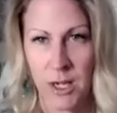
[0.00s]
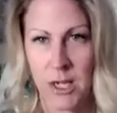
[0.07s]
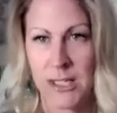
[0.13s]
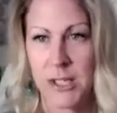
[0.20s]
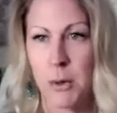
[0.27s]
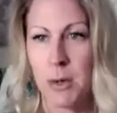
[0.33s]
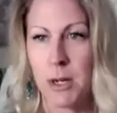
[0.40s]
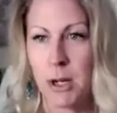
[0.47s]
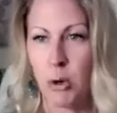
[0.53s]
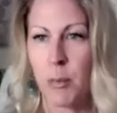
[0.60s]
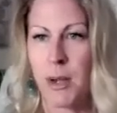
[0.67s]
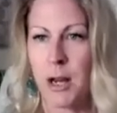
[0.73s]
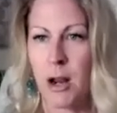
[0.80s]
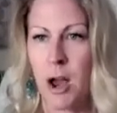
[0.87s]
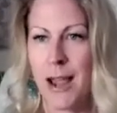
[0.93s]
So a little
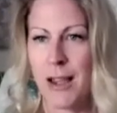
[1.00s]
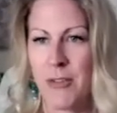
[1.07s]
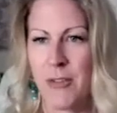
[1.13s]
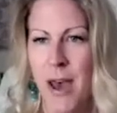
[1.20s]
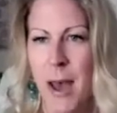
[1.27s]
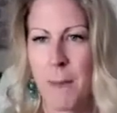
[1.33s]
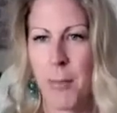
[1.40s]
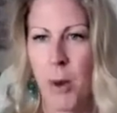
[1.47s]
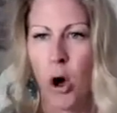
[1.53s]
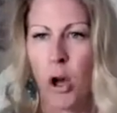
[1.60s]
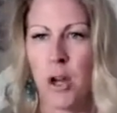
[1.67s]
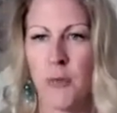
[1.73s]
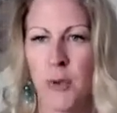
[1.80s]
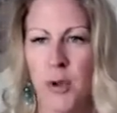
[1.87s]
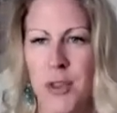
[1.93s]
bit like that part
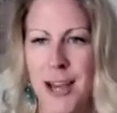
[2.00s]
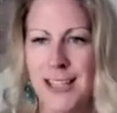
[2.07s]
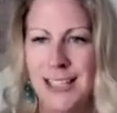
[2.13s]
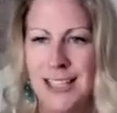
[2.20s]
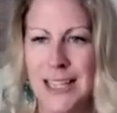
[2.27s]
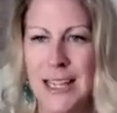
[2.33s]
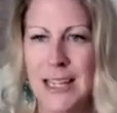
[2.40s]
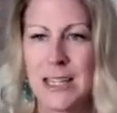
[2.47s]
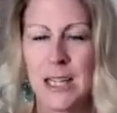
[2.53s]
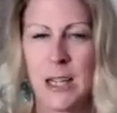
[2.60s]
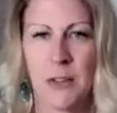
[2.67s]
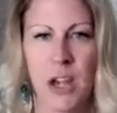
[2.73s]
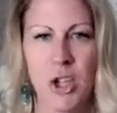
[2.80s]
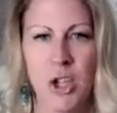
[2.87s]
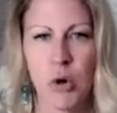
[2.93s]
of you that's leading,
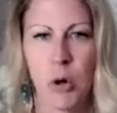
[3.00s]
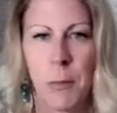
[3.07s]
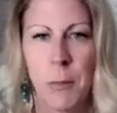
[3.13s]
that's your